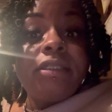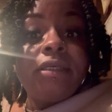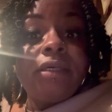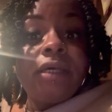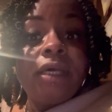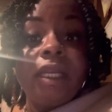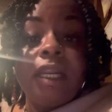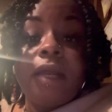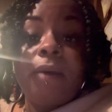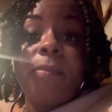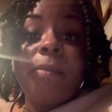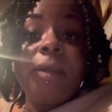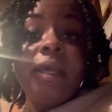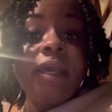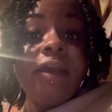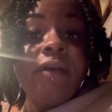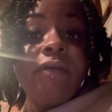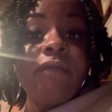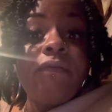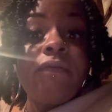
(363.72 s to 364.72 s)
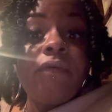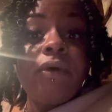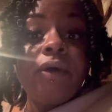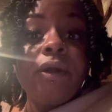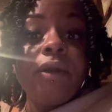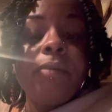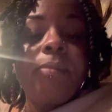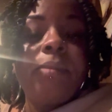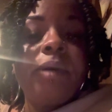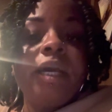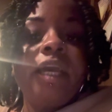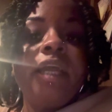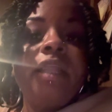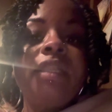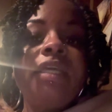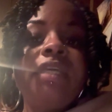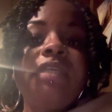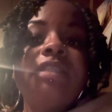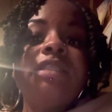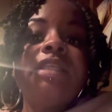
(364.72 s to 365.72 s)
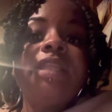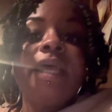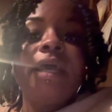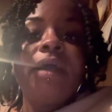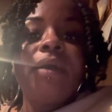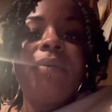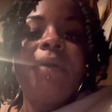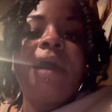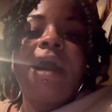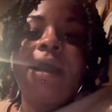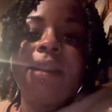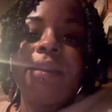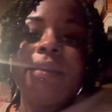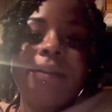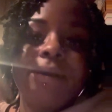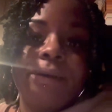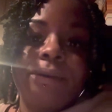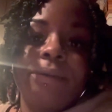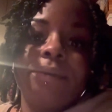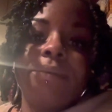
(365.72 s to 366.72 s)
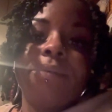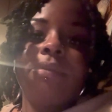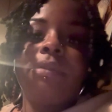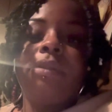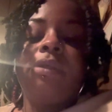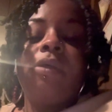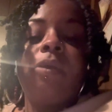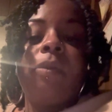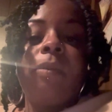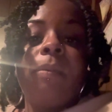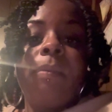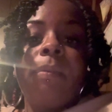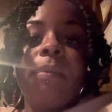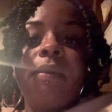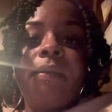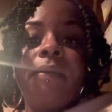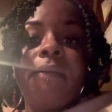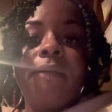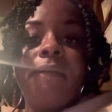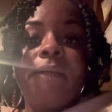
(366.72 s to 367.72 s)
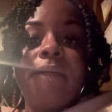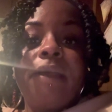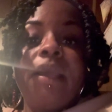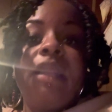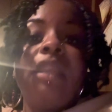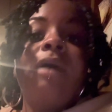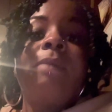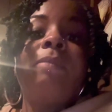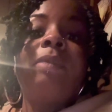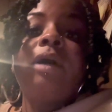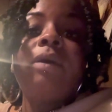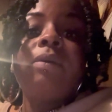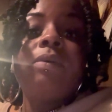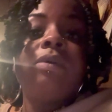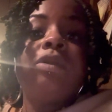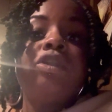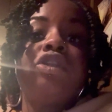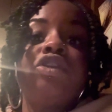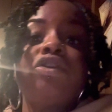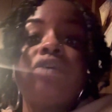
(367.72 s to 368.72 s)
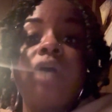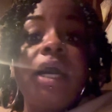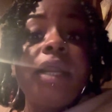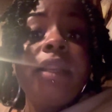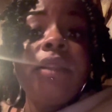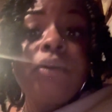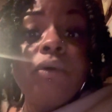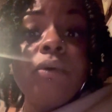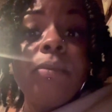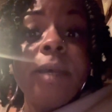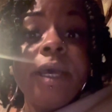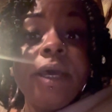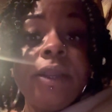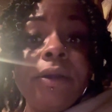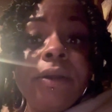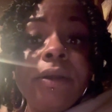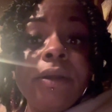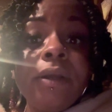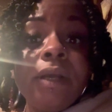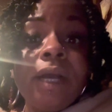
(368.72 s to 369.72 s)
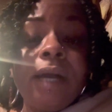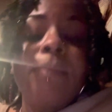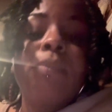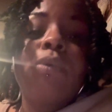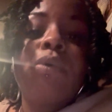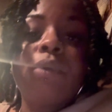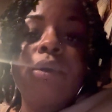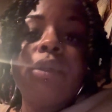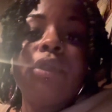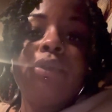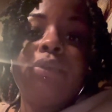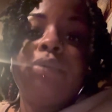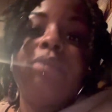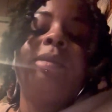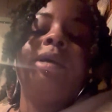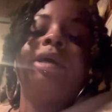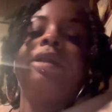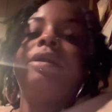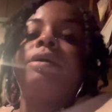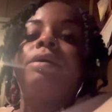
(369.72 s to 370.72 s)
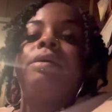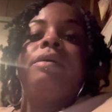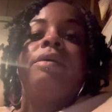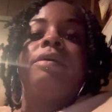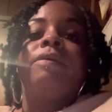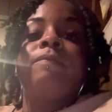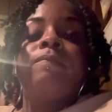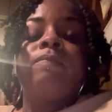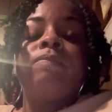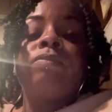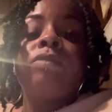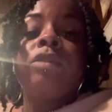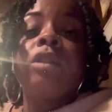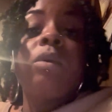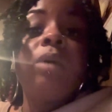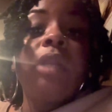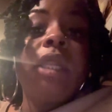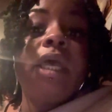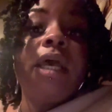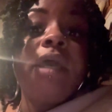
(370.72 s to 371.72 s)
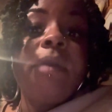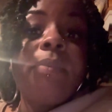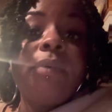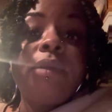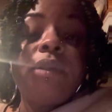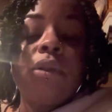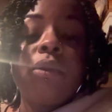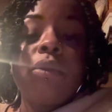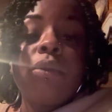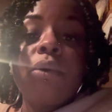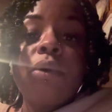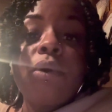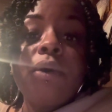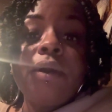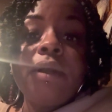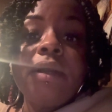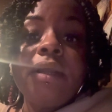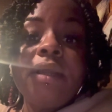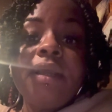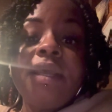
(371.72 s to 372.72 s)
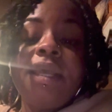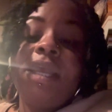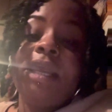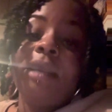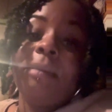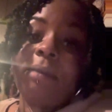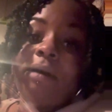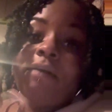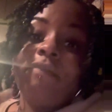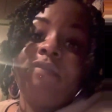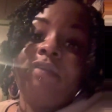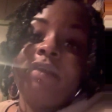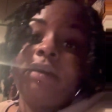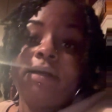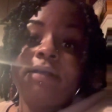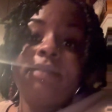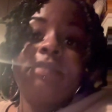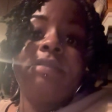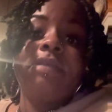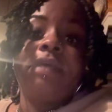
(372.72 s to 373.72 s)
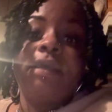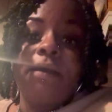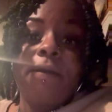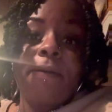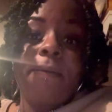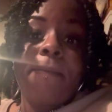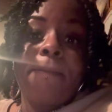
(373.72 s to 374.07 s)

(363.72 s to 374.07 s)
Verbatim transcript: and I'm paying for it. But at least now I learned. And I'm not going to try to do better. I'm going to do better. With the help of the Lord and my fiance